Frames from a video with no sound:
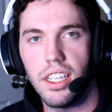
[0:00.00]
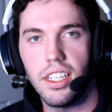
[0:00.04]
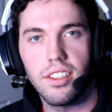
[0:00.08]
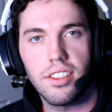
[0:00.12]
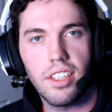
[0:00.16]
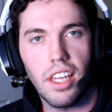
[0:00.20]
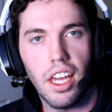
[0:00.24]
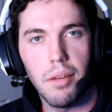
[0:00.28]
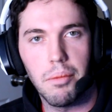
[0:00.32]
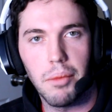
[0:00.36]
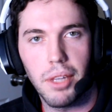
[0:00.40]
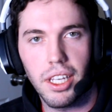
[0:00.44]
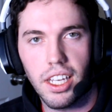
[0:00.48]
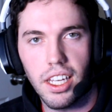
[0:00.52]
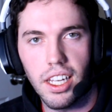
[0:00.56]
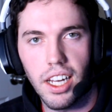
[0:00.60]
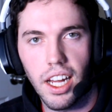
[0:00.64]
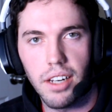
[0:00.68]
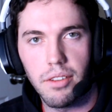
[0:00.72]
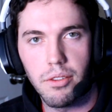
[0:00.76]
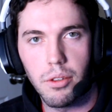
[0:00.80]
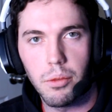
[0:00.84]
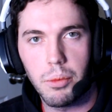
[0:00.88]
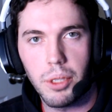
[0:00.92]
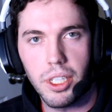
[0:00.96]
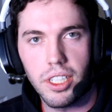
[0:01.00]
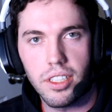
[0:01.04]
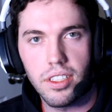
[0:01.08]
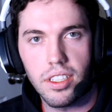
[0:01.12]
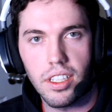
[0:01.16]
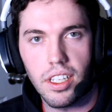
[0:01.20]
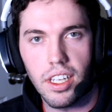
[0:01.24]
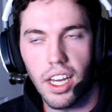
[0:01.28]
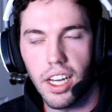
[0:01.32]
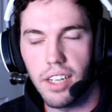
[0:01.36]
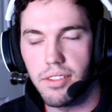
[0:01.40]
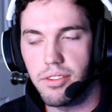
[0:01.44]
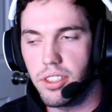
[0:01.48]
he scammed the kid out of a
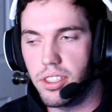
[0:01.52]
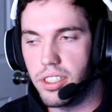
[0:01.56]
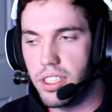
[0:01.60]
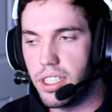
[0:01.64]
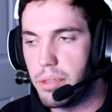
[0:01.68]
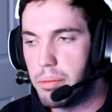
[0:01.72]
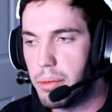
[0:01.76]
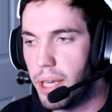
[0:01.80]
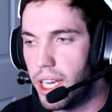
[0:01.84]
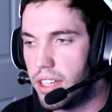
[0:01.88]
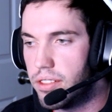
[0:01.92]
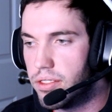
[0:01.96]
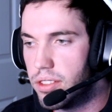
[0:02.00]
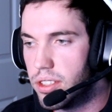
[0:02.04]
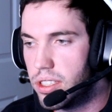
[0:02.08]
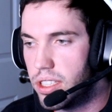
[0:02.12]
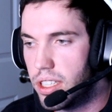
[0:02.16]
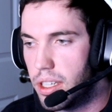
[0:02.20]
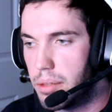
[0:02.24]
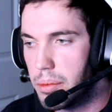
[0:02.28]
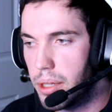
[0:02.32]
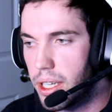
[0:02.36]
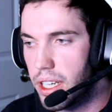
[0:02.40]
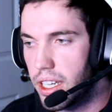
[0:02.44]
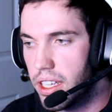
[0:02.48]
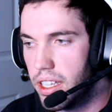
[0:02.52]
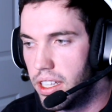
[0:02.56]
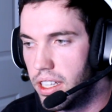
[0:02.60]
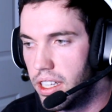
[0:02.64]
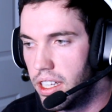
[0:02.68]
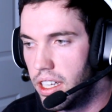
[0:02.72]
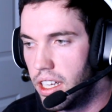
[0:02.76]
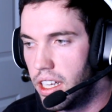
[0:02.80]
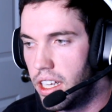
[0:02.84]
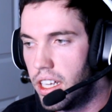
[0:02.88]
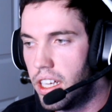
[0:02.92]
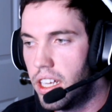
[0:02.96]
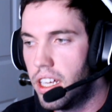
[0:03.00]
PC after he paid for shipping.
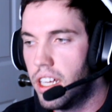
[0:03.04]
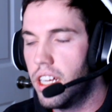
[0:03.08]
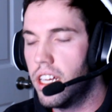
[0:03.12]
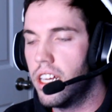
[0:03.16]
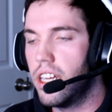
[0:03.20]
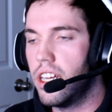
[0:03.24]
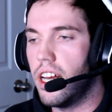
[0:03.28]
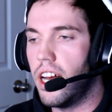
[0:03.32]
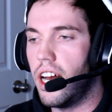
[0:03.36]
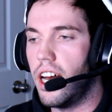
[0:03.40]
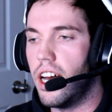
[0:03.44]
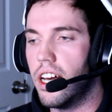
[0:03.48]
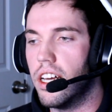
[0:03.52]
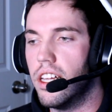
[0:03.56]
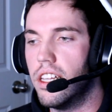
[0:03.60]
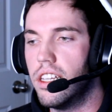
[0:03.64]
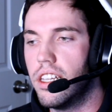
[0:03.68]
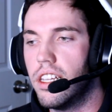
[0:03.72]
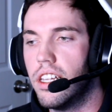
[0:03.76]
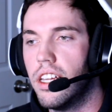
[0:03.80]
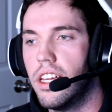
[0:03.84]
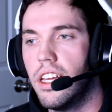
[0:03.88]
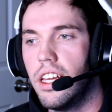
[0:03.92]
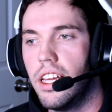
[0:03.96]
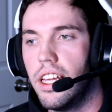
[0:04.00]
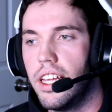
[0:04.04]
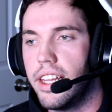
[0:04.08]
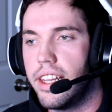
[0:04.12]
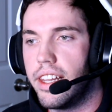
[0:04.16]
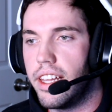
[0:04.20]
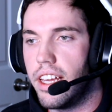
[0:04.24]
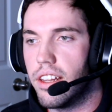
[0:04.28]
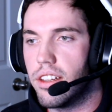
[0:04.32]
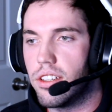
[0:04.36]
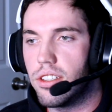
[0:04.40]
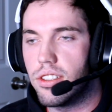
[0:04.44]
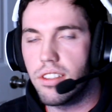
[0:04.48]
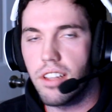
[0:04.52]
Uh,
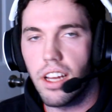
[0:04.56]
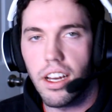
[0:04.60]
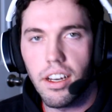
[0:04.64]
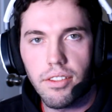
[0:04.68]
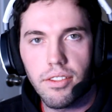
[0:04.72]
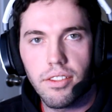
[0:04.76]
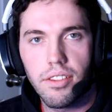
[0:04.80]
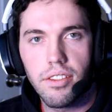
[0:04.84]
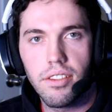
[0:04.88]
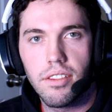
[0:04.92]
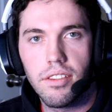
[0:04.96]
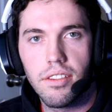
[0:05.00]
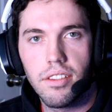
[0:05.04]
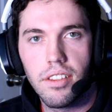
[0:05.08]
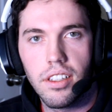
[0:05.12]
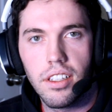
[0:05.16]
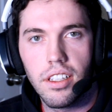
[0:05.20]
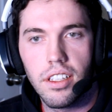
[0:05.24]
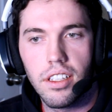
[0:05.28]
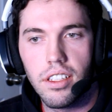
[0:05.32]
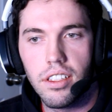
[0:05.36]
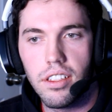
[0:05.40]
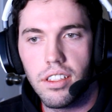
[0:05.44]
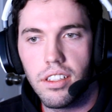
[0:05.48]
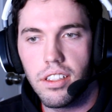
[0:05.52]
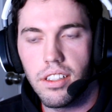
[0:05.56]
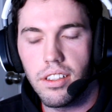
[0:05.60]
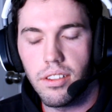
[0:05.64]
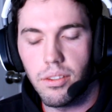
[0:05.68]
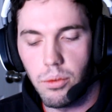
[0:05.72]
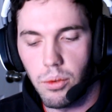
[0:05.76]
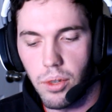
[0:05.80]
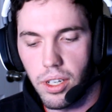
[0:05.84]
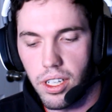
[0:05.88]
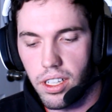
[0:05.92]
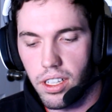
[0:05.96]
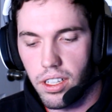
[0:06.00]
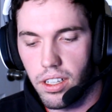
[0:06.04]
the other stuff
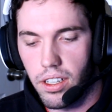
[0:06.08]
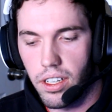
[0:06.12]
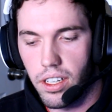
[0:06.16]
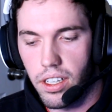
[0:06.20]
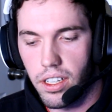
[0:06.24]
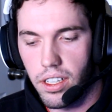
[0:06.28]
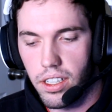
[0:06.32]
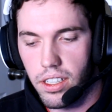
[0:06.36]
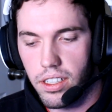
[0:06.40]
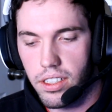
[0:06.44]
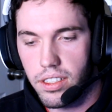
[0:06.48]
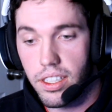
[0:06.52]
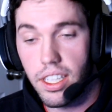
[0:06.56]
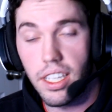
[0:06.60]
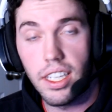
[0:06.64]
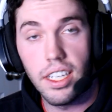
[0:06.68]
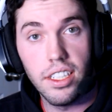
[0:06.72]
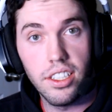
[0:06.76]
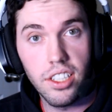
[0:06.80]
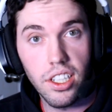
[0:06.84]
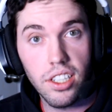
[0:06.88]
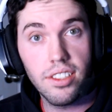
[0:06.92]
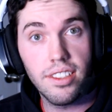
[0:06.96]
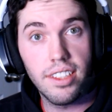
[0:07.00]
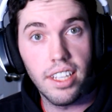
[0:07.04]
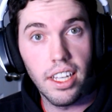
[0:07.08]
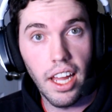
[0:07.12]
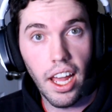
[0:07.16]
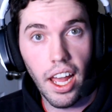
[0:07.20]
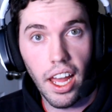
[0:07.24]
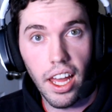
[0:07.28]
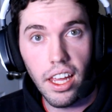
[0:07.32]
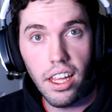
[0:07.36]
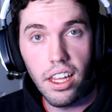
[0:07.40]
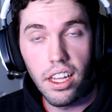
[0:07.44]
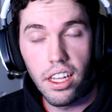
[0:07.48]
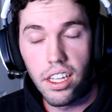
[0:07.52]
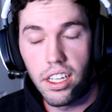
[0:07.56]
were just
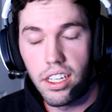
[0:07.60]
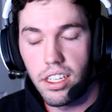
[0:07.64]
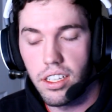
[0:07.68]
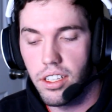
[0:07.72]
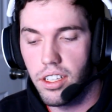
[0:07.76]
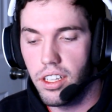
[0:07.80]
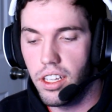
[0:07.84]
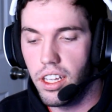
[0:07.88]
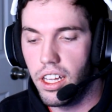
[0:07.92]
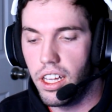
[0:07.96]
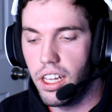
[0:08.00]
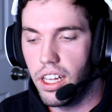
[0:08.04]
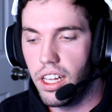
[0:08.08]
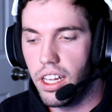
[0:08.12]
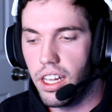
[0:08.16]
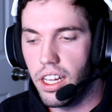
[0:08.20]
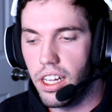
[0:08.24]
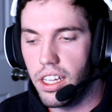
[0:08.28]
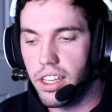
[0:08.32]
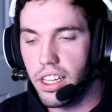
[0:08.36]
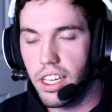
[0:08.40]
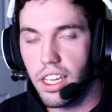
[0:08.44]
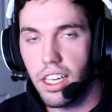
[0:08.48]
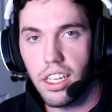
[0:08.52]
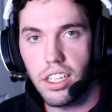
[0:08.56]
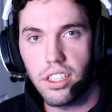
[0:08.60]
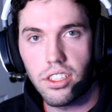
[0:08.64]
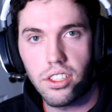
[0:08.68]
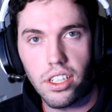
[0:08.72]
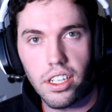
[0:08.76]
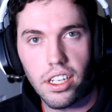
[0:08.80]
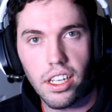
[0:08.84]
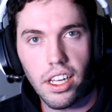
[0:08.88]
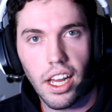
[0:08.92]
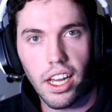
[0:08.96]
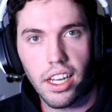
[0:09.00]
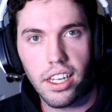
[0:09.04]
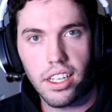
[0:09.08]
today the
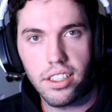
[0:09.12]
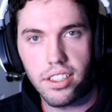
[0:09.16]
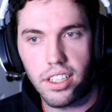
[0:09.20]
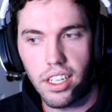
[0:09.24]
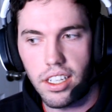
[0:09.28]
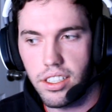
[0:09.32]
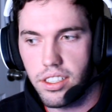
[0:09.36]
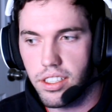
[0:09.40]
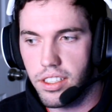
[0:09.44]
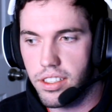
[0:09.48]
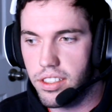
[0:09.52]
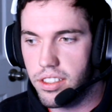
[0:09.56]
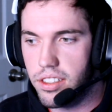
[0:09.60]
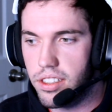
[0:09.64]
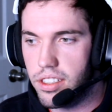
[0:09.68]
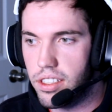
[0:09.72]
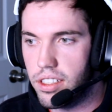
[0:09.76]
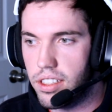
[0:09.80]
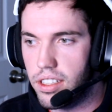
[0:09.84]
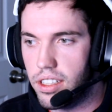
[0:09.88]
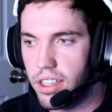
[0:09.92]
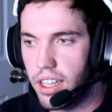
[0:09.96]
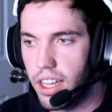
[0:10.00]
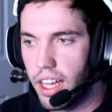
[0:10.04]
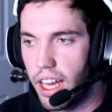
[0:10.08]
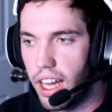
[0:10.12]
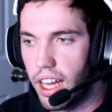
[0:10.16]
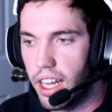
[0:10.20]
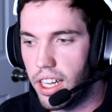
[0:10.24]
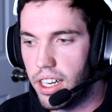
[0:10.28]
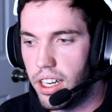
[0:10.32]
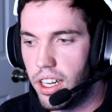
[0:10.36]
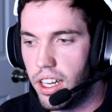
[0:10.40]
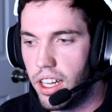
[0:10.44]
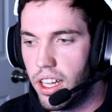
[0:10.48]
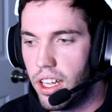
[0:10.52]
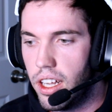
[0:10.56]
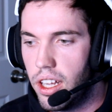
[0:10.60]
cheating accusations that
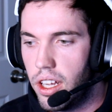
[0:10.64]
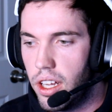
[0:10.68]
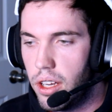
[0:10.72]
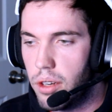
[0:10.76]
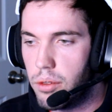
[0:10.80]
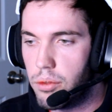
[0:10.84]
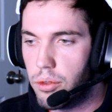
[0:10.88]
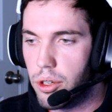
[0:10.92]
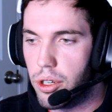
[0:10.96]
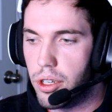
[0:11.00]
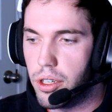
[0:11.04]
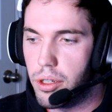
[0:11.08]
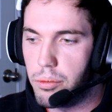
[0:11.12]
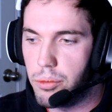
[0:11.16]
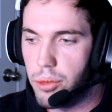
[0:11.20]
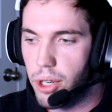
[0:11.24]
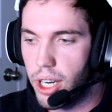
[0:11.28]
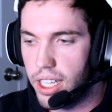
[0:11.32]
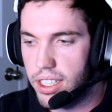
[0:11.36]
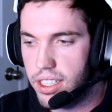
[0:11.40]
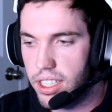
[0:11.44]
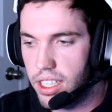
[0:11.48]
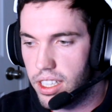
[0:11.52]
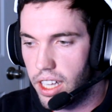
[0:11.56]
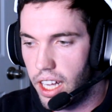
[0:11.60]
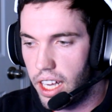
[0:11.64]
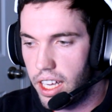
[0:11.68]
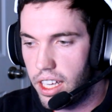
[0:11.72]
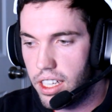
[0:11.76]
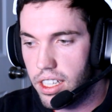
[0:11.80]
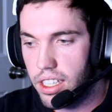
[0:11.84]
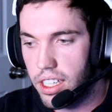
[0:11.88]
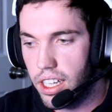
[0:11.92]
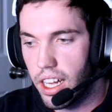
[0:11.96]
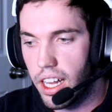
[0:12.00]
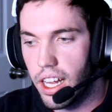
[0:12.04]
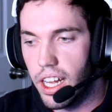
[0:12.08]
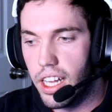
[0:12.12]
were brought to light,
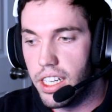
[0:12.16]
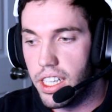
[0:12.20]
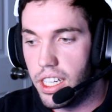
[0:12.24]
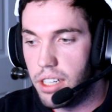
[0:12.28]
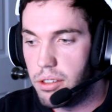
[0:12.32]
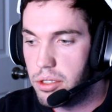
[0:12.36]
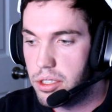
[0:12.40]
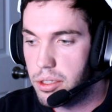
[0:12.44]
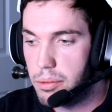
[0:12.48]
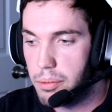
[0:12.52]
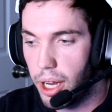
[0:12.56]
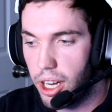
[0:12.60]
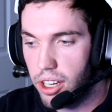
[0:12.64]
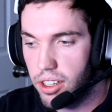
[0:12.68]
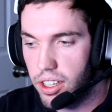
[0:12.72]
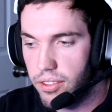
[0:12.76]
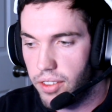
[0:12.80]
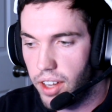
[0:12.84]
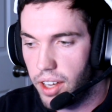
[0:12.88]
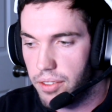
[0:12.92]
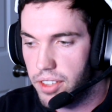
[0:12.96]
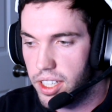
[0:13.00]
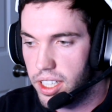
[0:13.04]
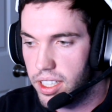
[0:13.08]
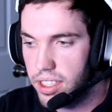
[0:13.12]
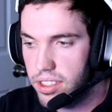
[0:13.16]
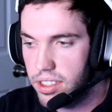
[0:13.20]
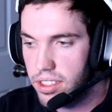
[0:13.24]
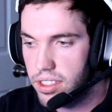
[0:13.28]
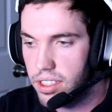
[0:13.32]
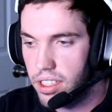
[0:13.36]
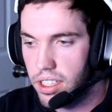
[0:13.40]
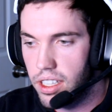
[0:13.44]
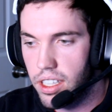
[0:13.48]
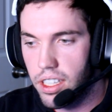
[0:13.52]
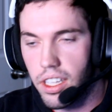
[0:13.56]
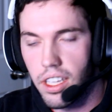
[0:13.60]
and it was a mountain of evidence